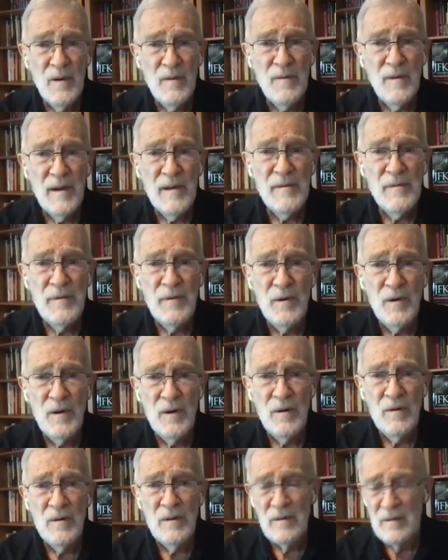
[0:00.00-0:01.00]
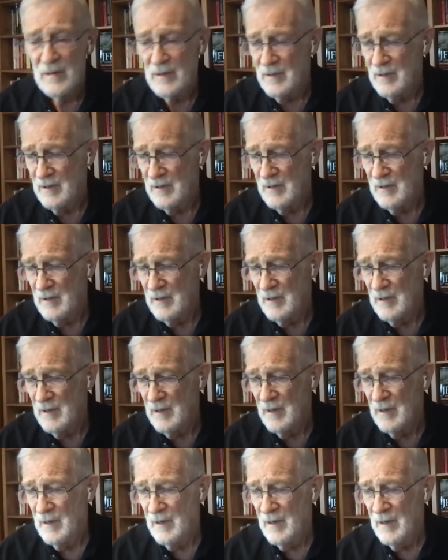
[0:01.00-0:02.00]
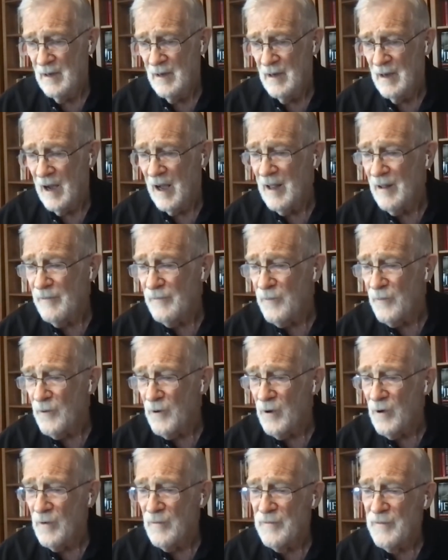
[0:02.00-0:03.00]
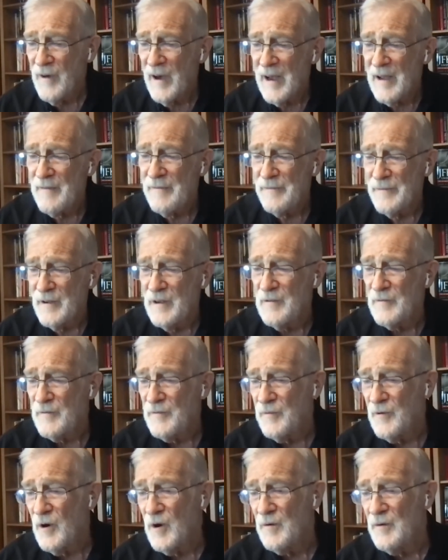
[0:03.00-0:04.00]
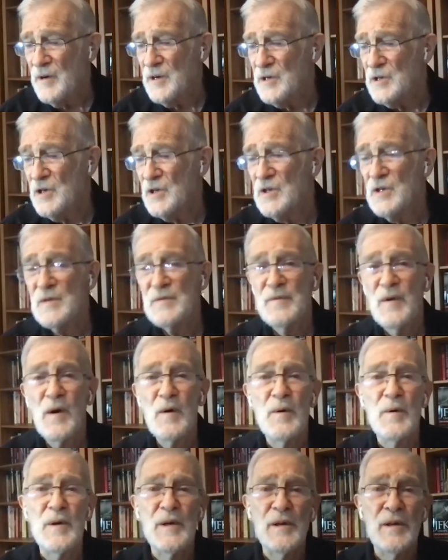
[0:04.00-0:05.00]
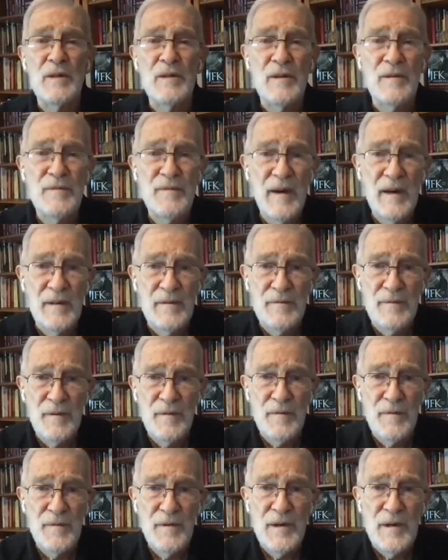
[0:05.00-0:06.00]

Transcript: But if I fall, I'll fall five feet four inches forward in the fight for